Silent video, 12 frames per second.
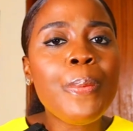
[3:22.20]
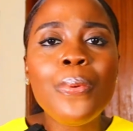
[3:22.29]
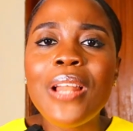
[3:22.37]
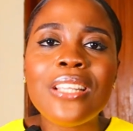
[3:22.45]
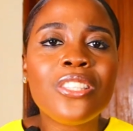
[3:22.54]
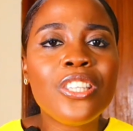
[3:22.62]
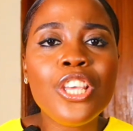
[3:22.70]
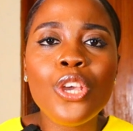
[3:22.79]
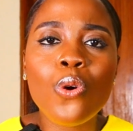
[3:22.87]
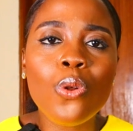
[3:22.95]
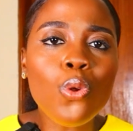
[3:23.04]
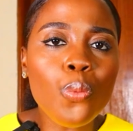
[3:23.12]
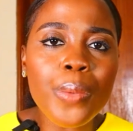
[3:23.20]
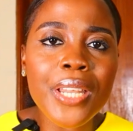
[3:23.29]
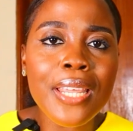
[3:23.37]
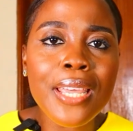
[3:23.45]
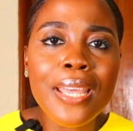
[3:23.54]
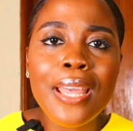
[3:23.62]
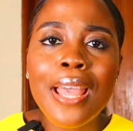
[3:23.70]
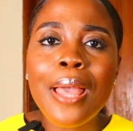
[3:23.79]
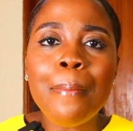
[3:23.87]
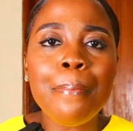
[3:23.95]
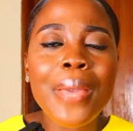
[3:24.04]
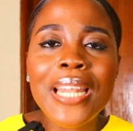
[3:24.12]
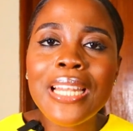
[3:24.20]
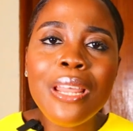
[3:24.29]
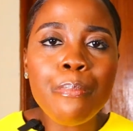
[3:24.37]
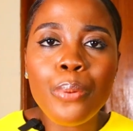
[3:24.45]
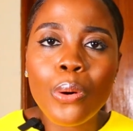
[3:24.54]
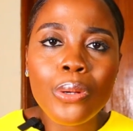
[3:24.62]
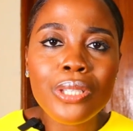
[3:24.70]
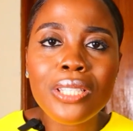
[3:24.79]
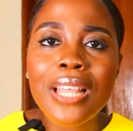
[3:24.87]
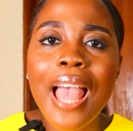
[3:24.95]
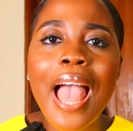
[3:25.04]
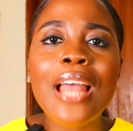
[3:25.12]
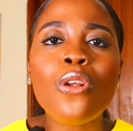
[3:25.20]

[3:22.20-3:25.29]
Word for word: People like CEO Lumini, meddling boss,